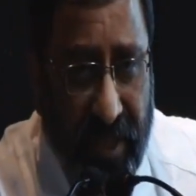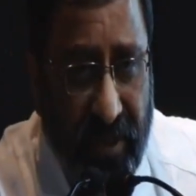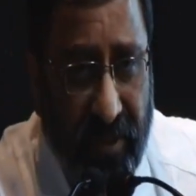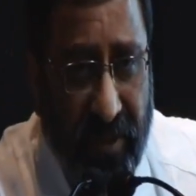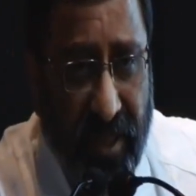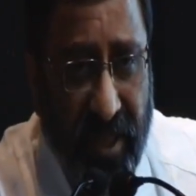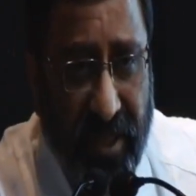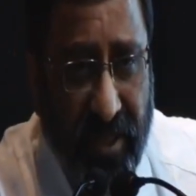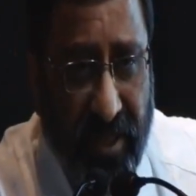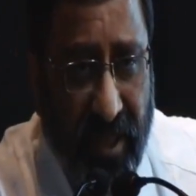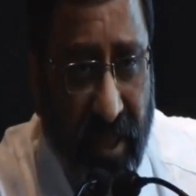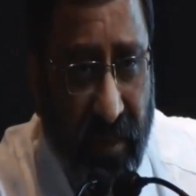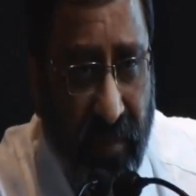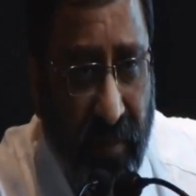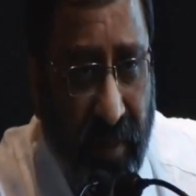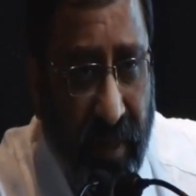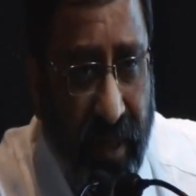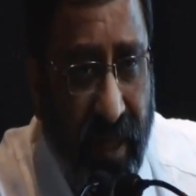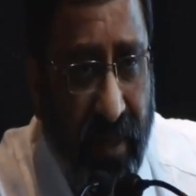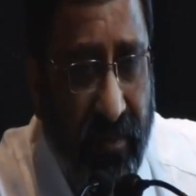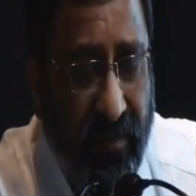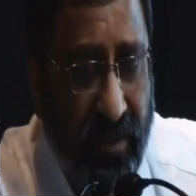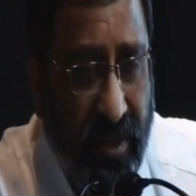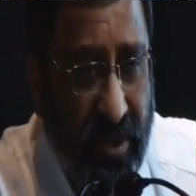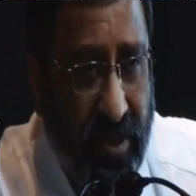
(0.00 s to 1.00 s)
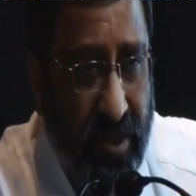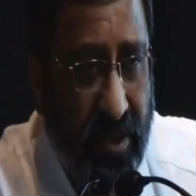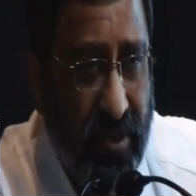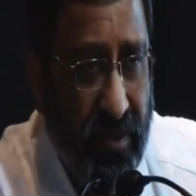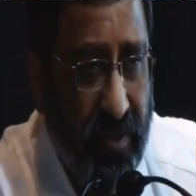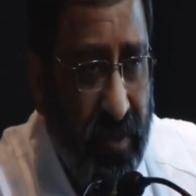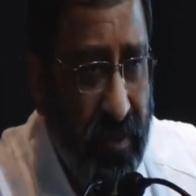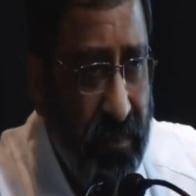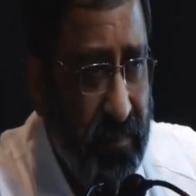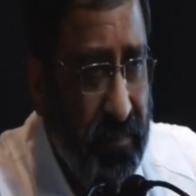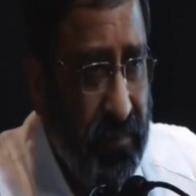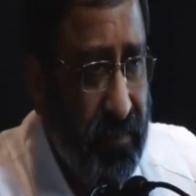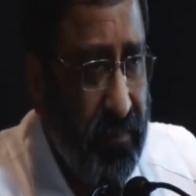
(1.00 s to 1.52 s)
the educational field was
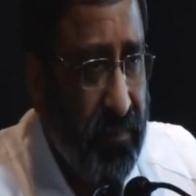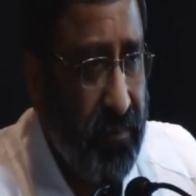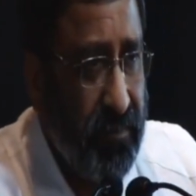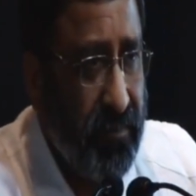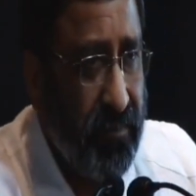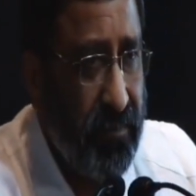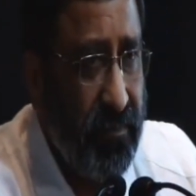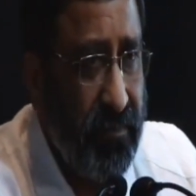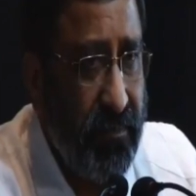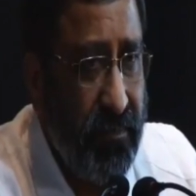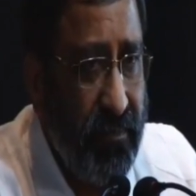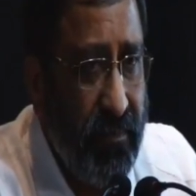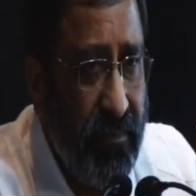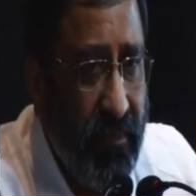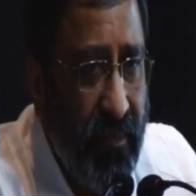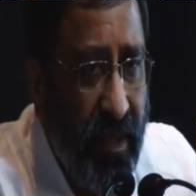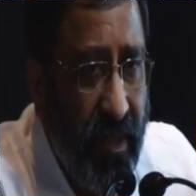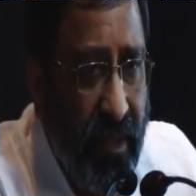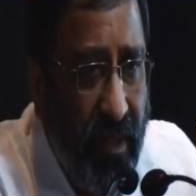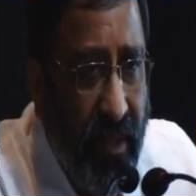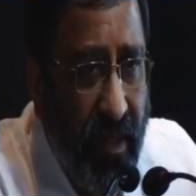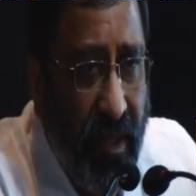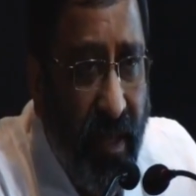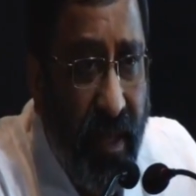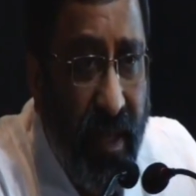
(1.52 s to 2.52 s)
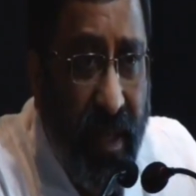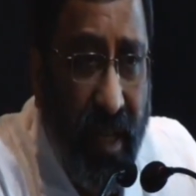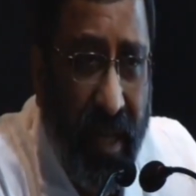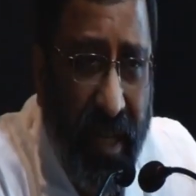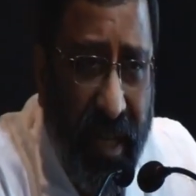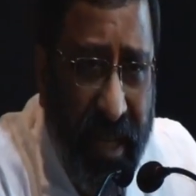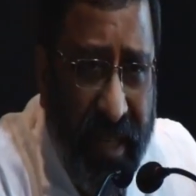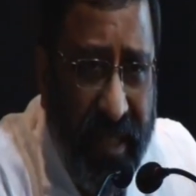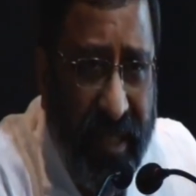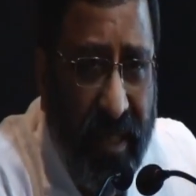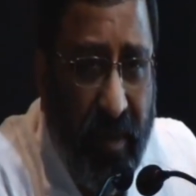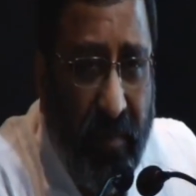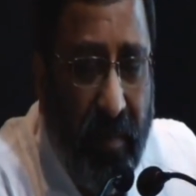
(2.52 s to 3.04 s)
to
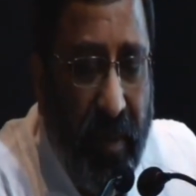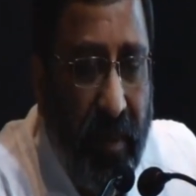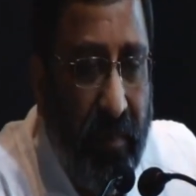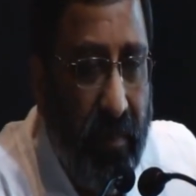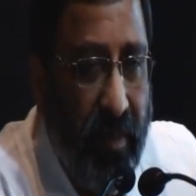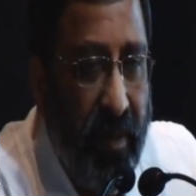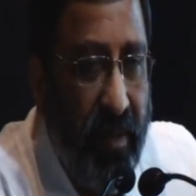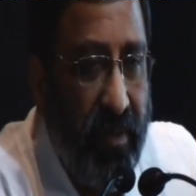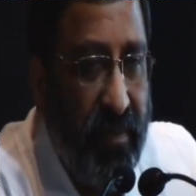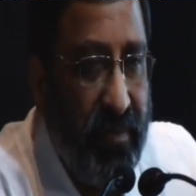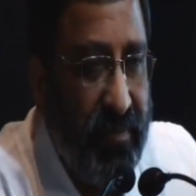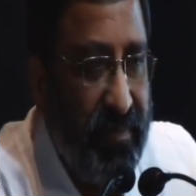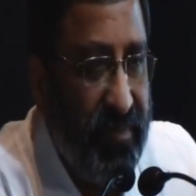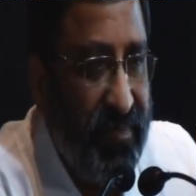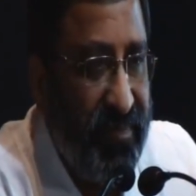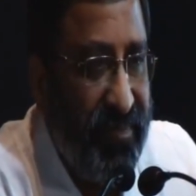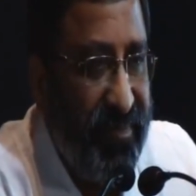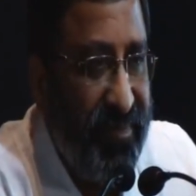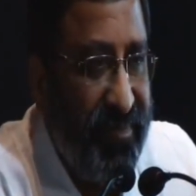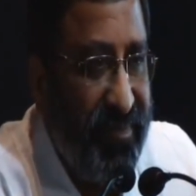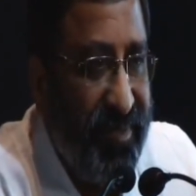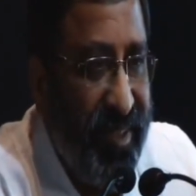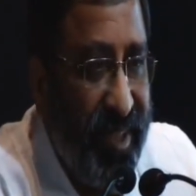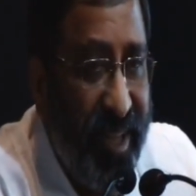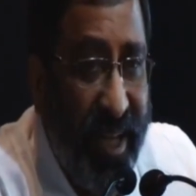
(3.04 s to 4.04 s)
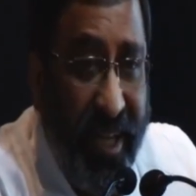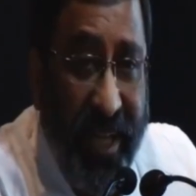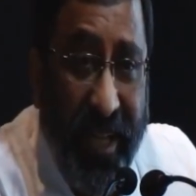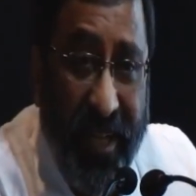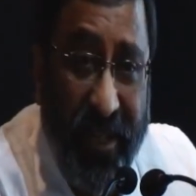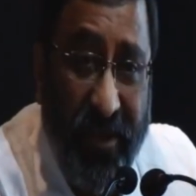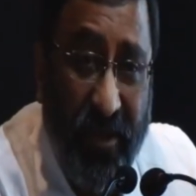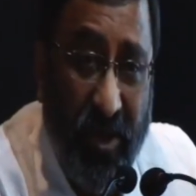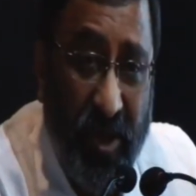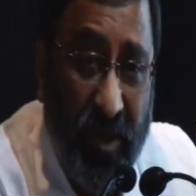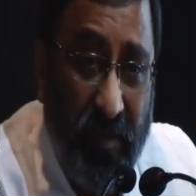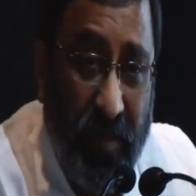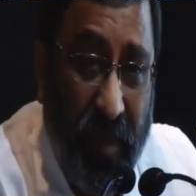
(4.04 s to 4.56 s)
collect the people.
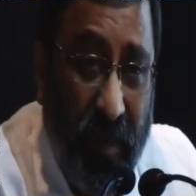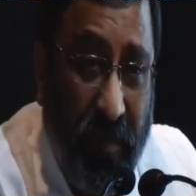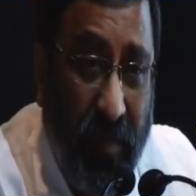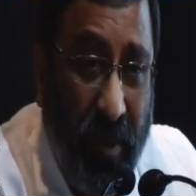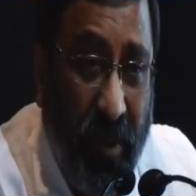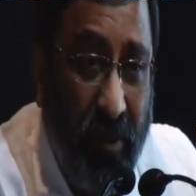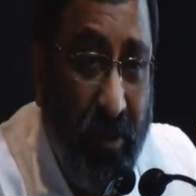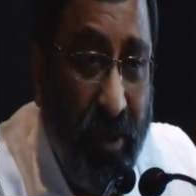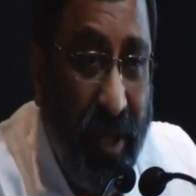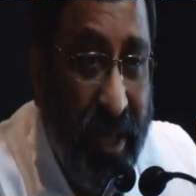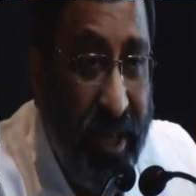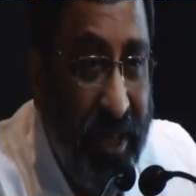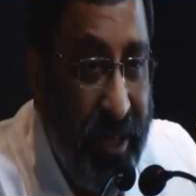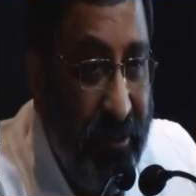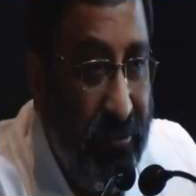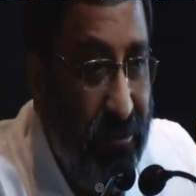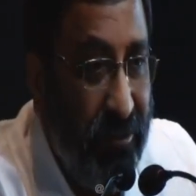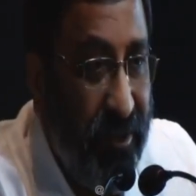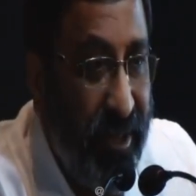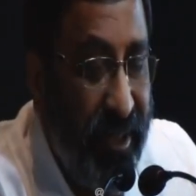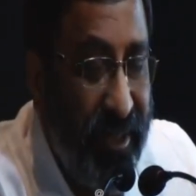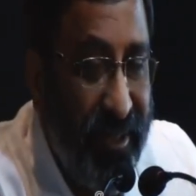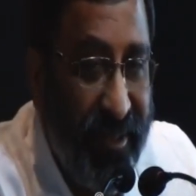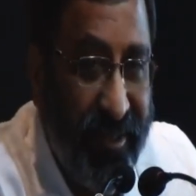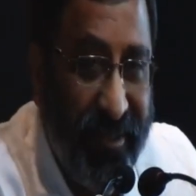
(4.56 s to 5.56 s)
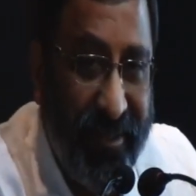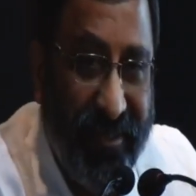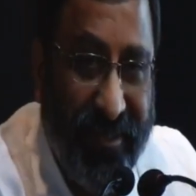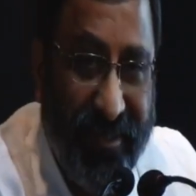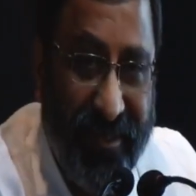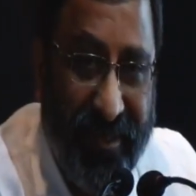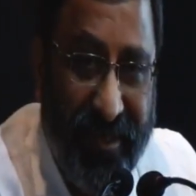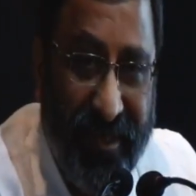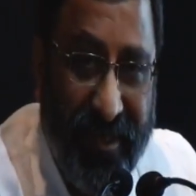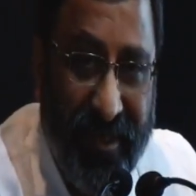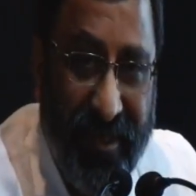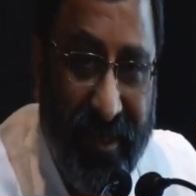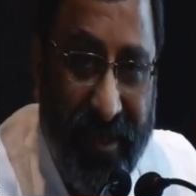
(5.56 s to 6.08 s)
Collect those people who are different.
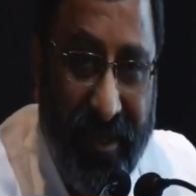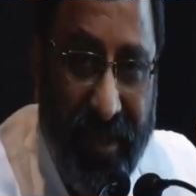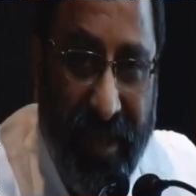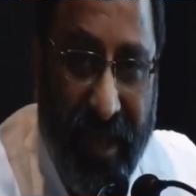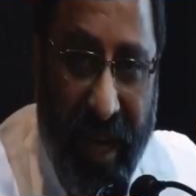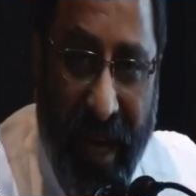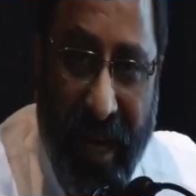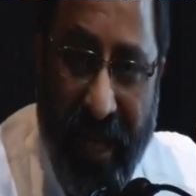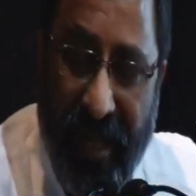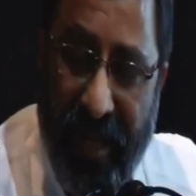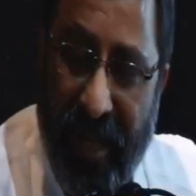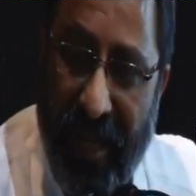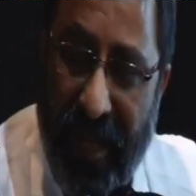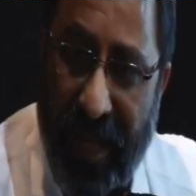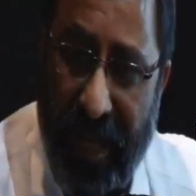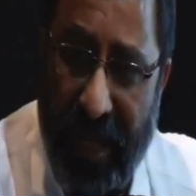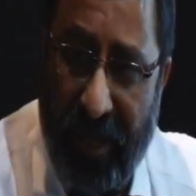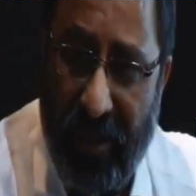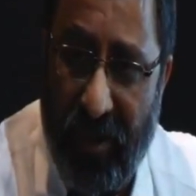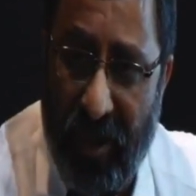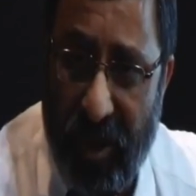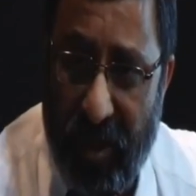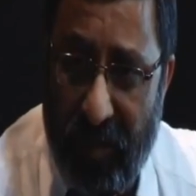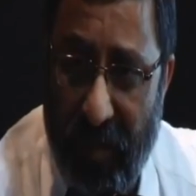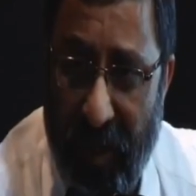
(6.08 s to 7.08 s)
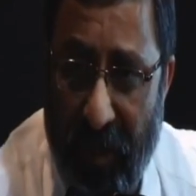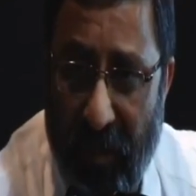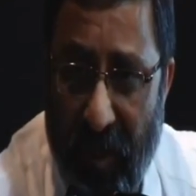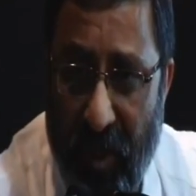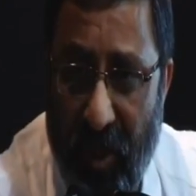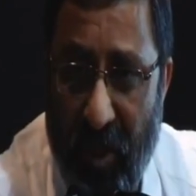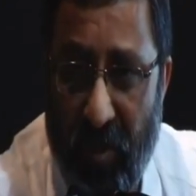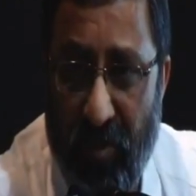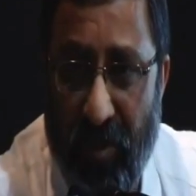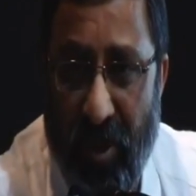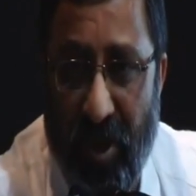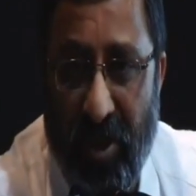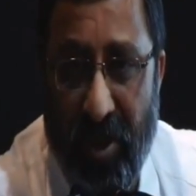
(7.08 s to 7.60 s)
And collect those people
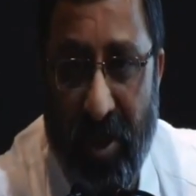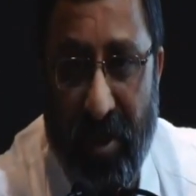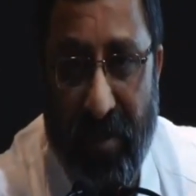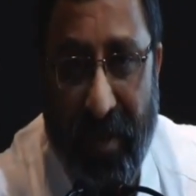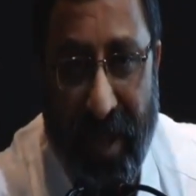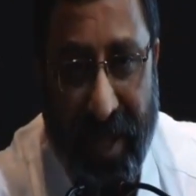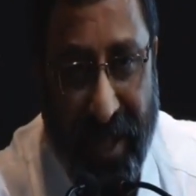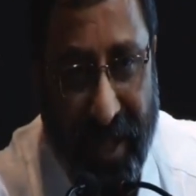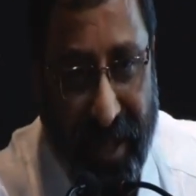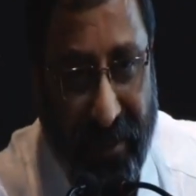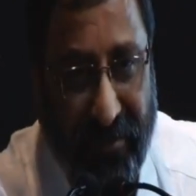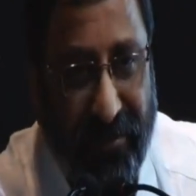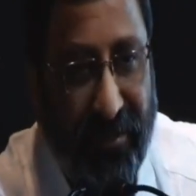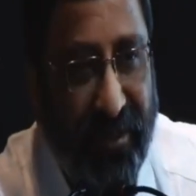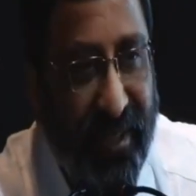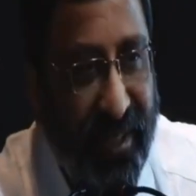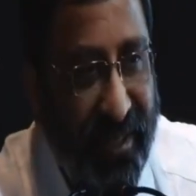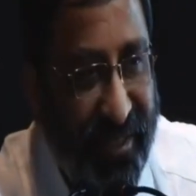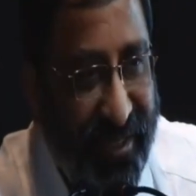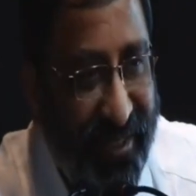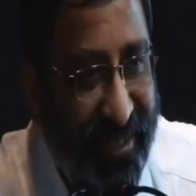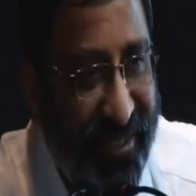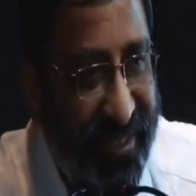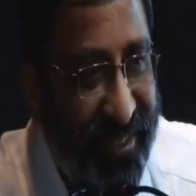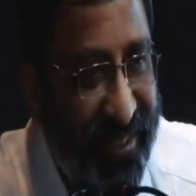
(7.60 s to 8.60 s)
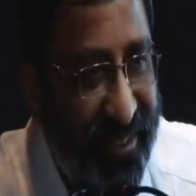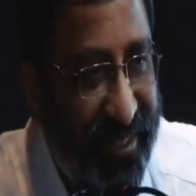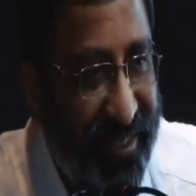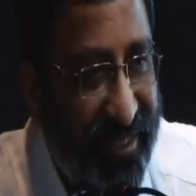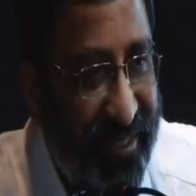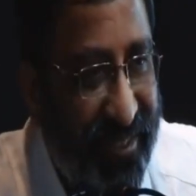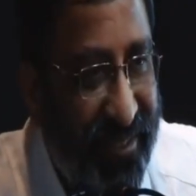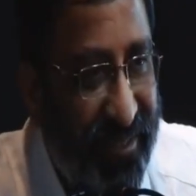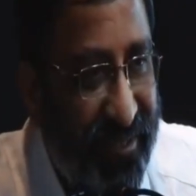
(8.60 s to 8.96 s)
who want to make difference.